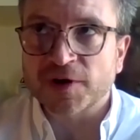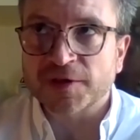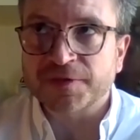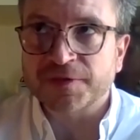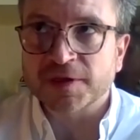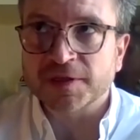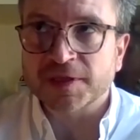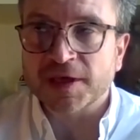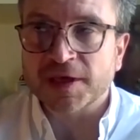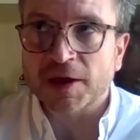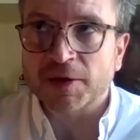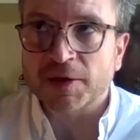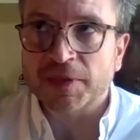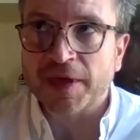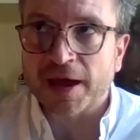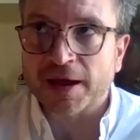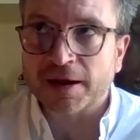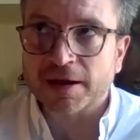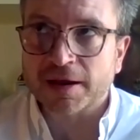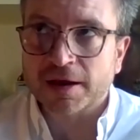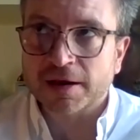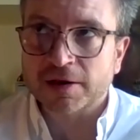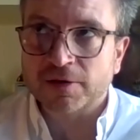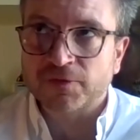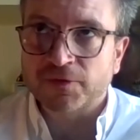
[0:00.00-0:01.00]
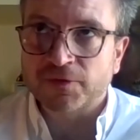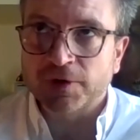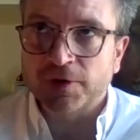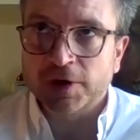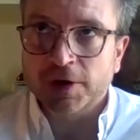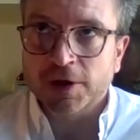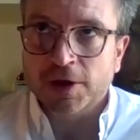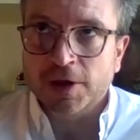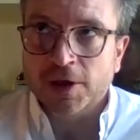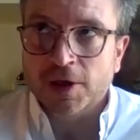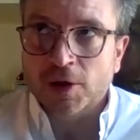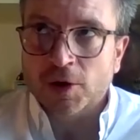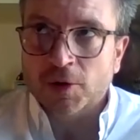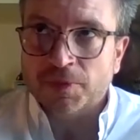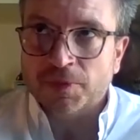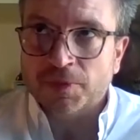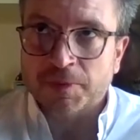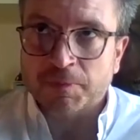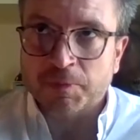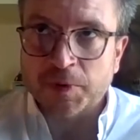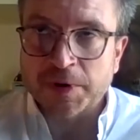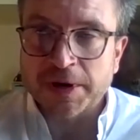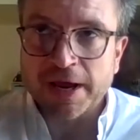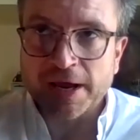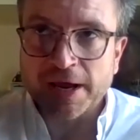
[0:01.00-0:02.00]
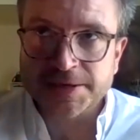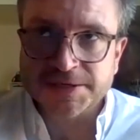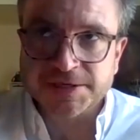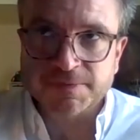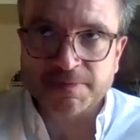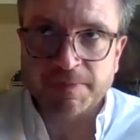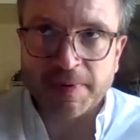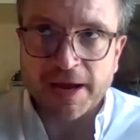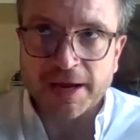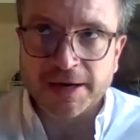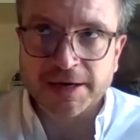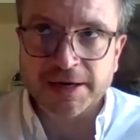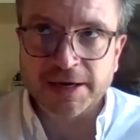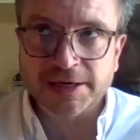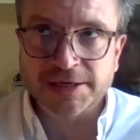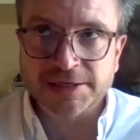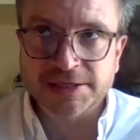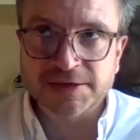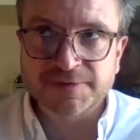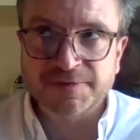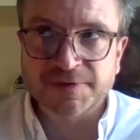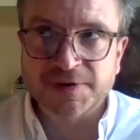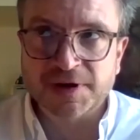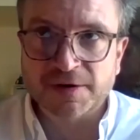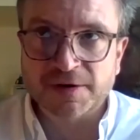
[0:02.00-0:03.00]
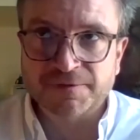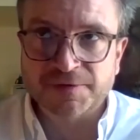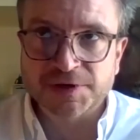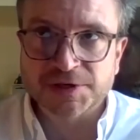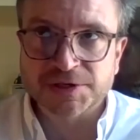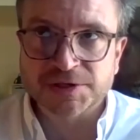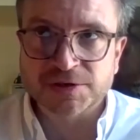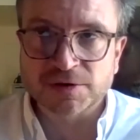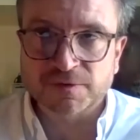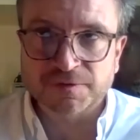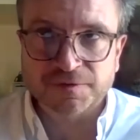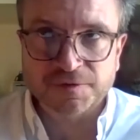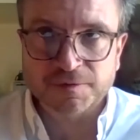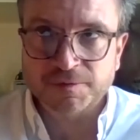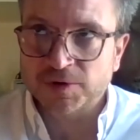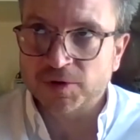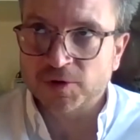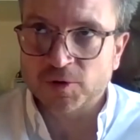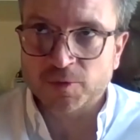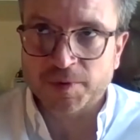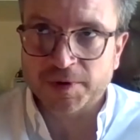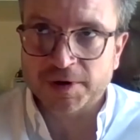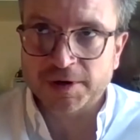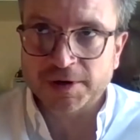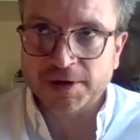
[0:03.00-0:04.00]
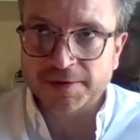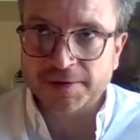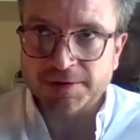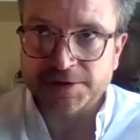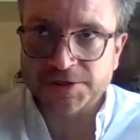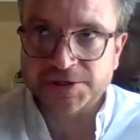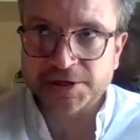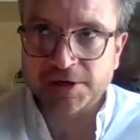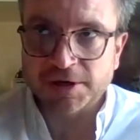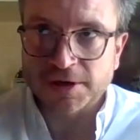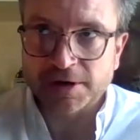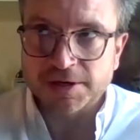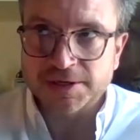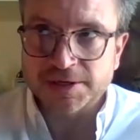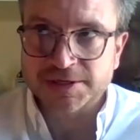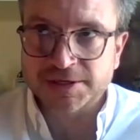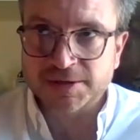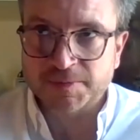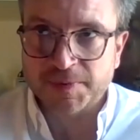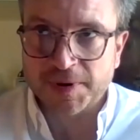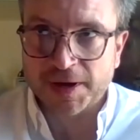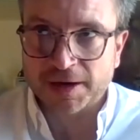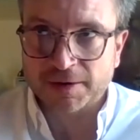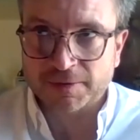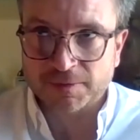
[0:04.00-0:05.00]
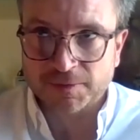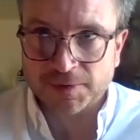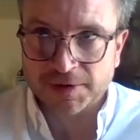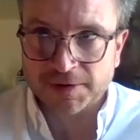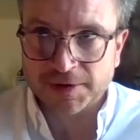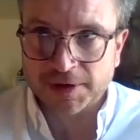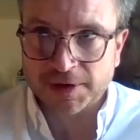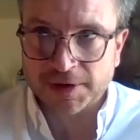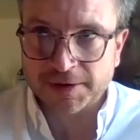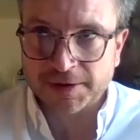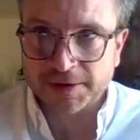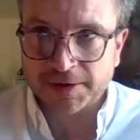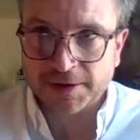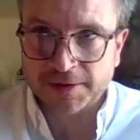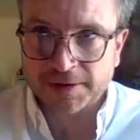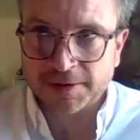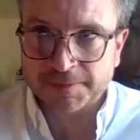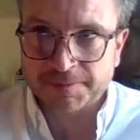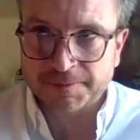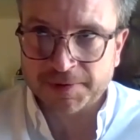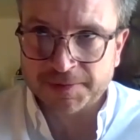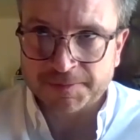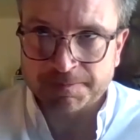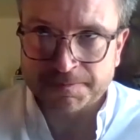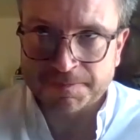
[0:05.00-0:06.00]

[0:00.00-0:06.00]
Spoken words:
I think that kind of, we had some bad negative coverage, not from you, but another journalist about on another